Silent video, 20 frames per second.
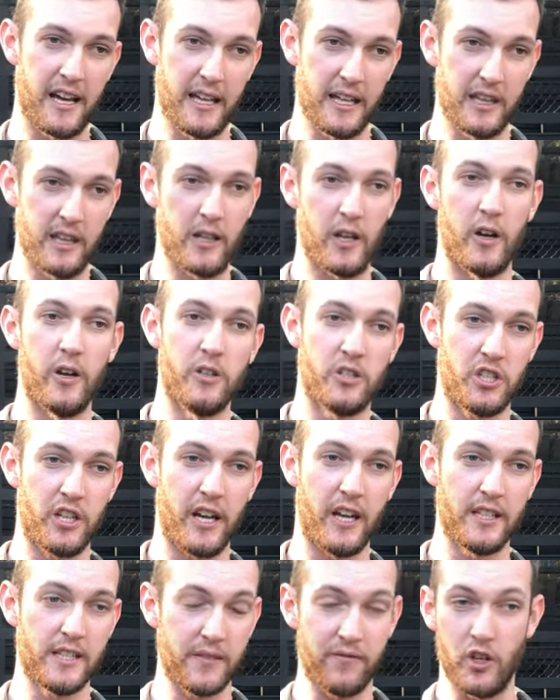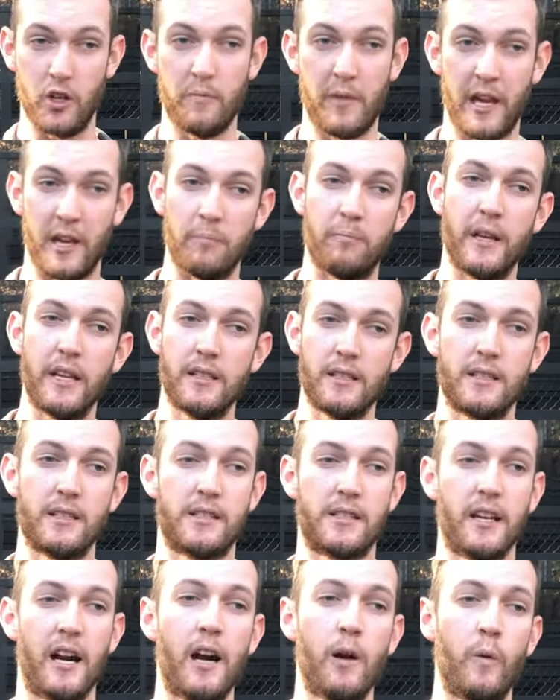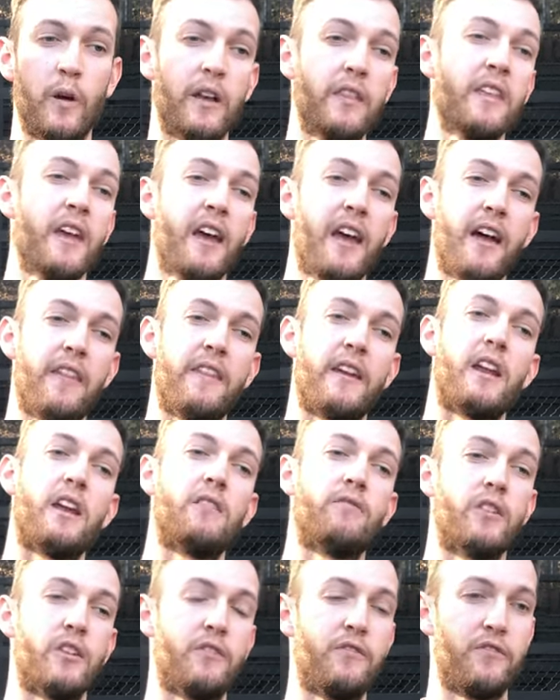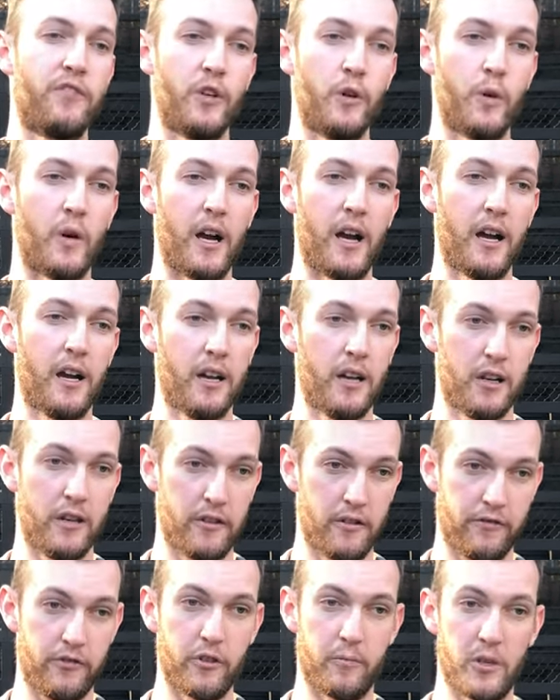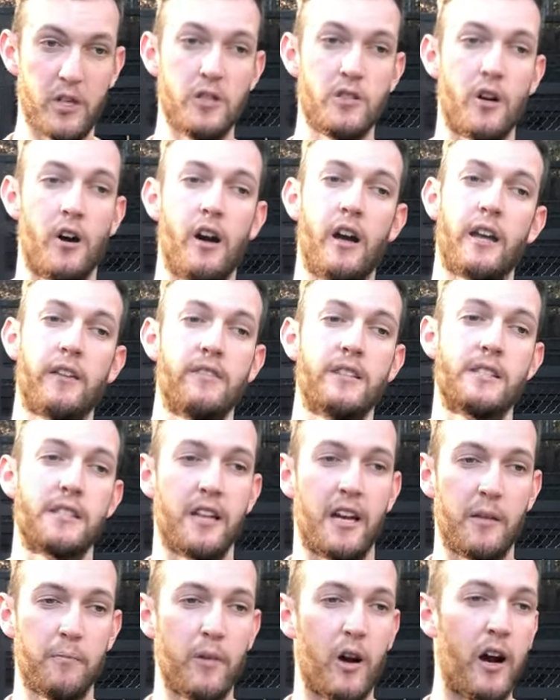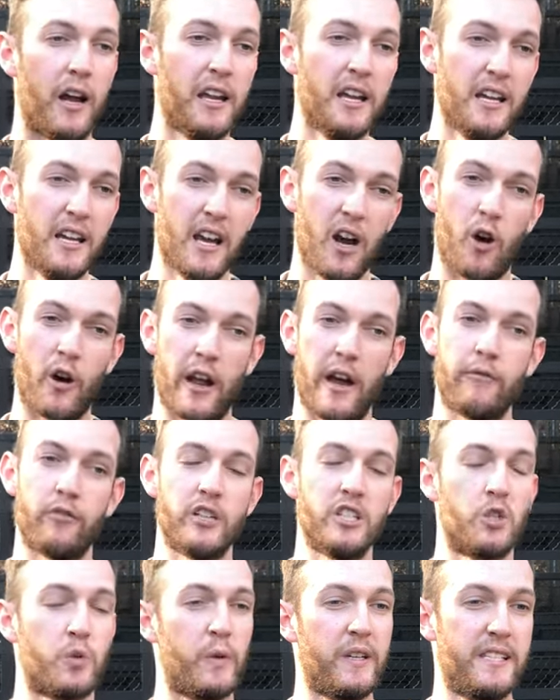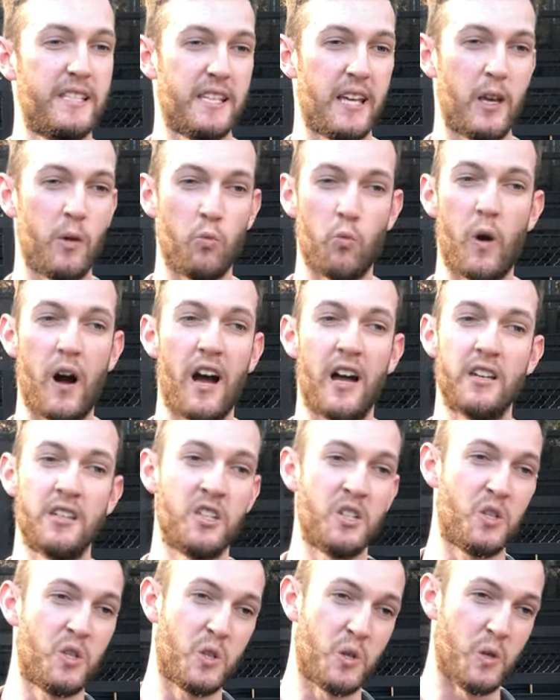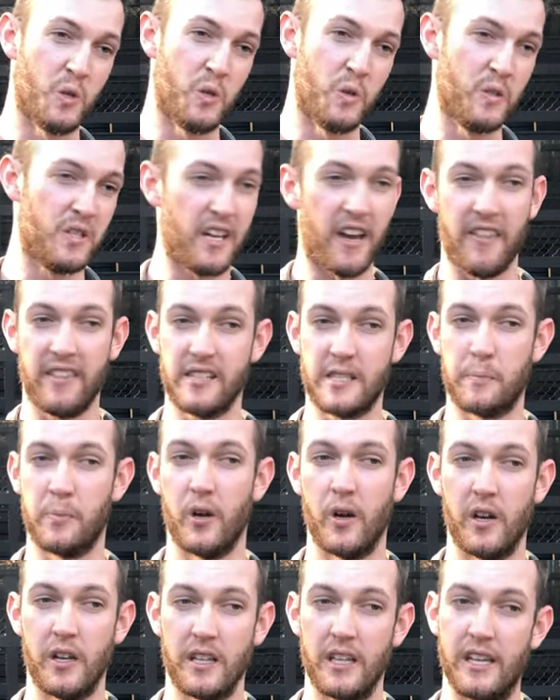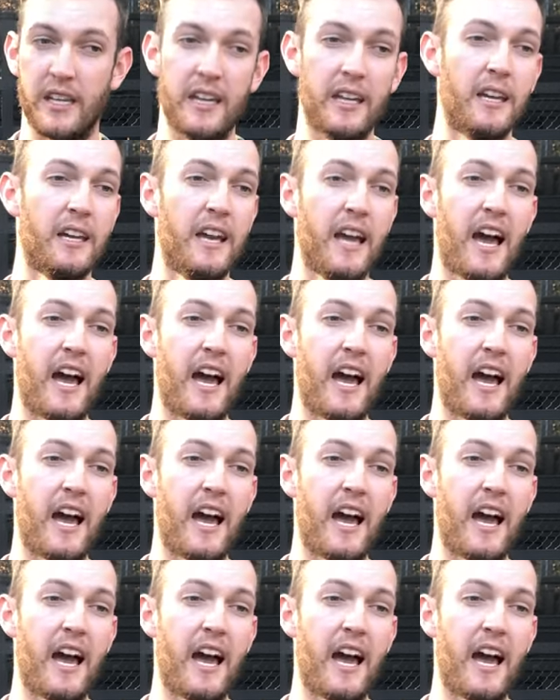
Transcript: low chance of you being bitten to start with, and then even fewer from you dying of a snake bite. On average, we see 1 to 2 deaths per year.